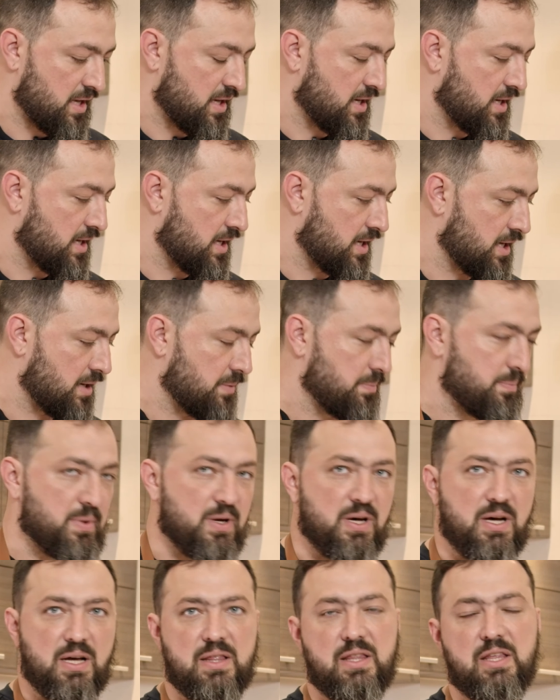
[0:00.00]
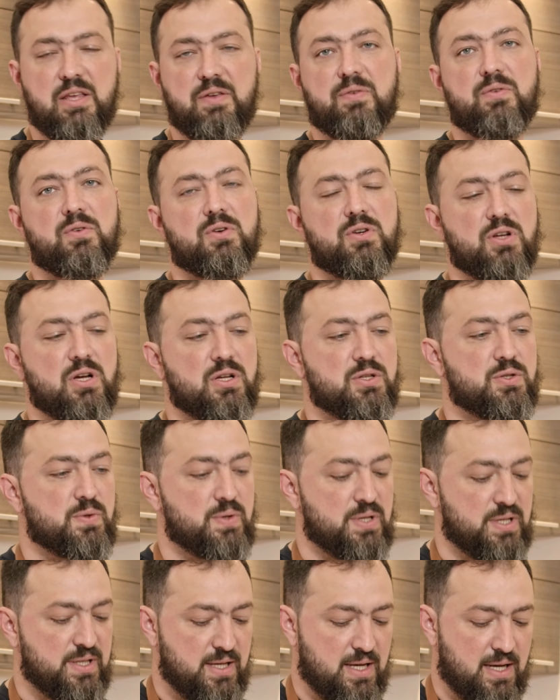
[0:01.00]
But if you're not
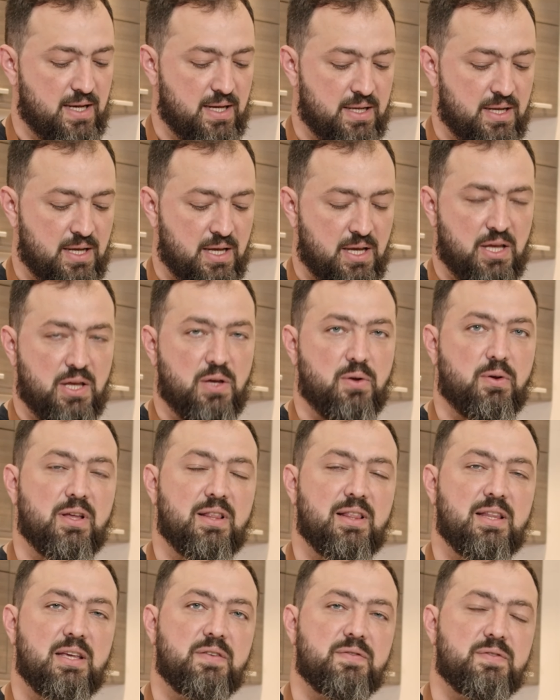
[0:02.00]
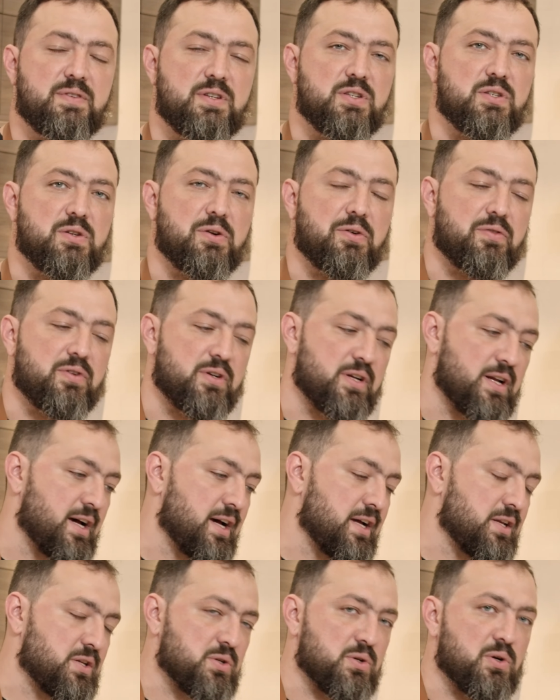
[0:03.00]
doing that, you can leave these
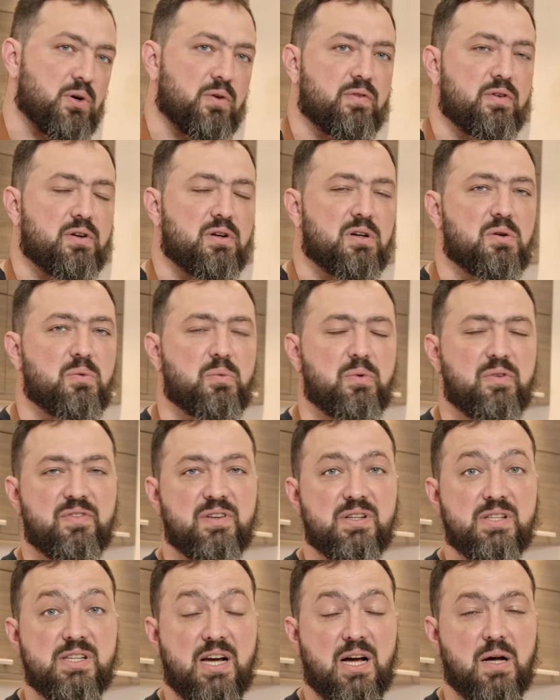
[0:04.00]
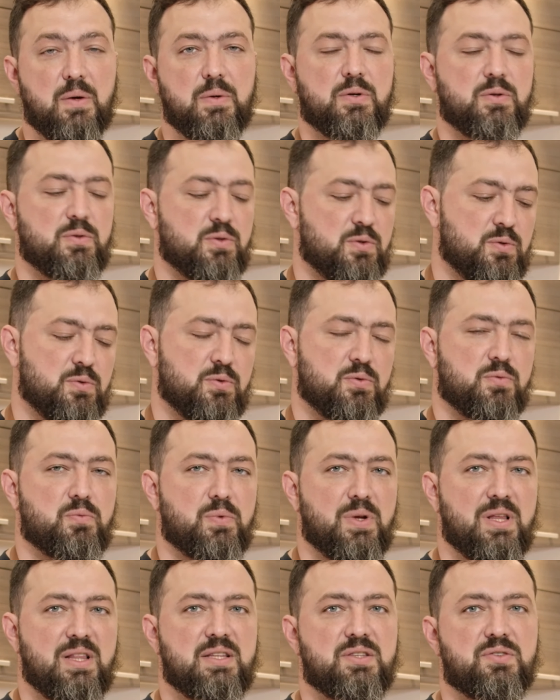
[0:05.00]
overnight, cover with a towel to
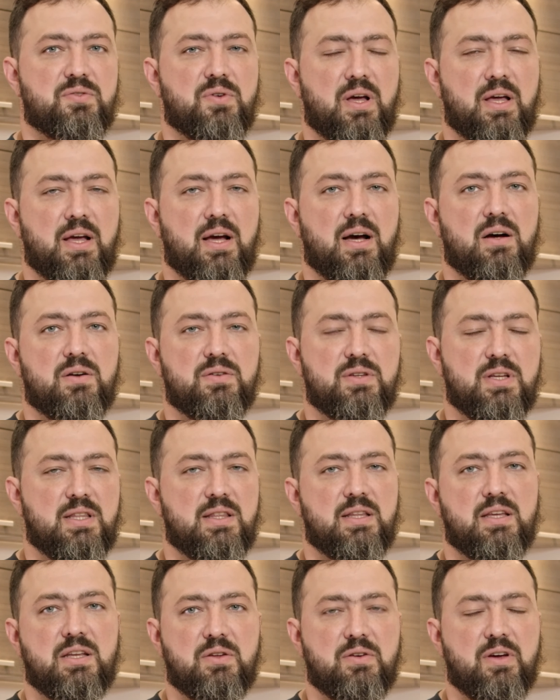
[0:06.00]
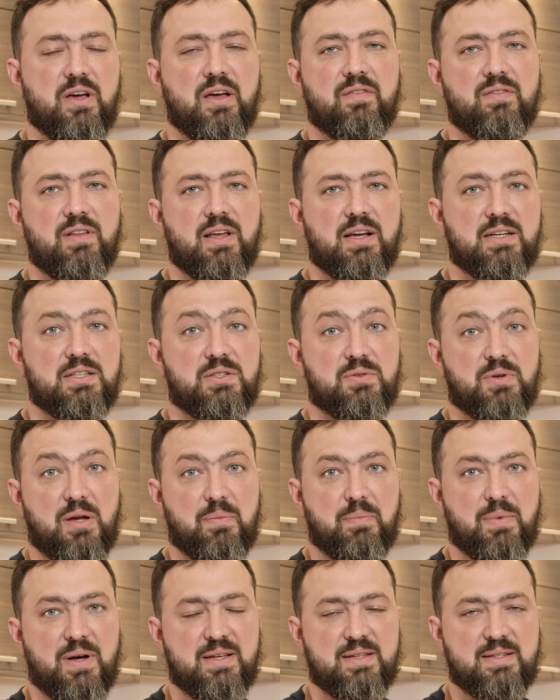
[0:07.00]
really dry out, and then you have a dry
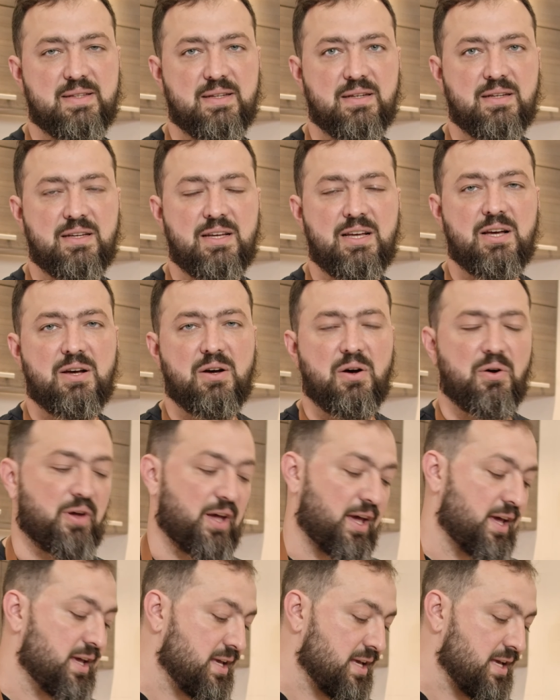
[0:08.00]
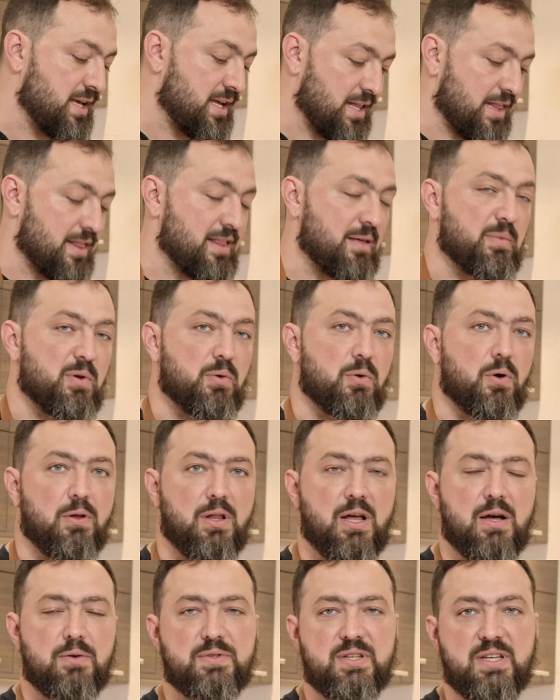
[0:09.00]
pasta. Okay, let me
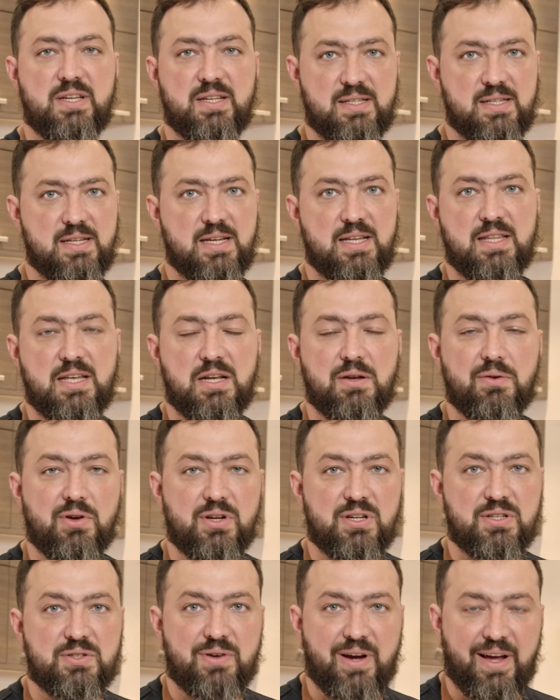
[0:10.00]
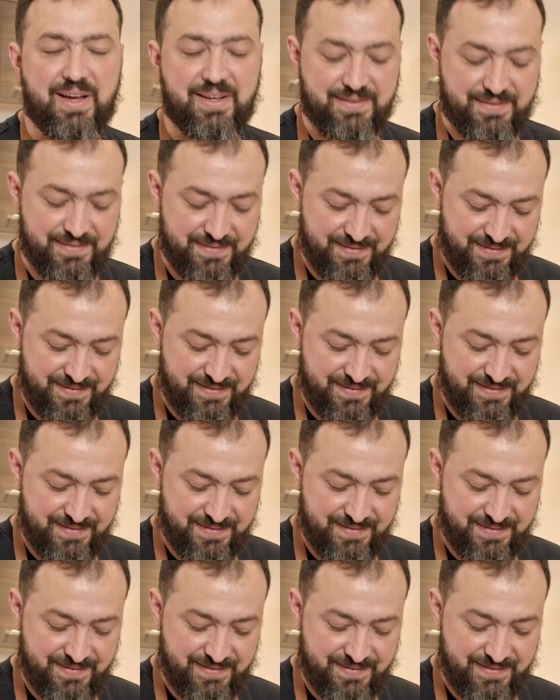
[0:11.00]
roll out these and then you're gonna try it.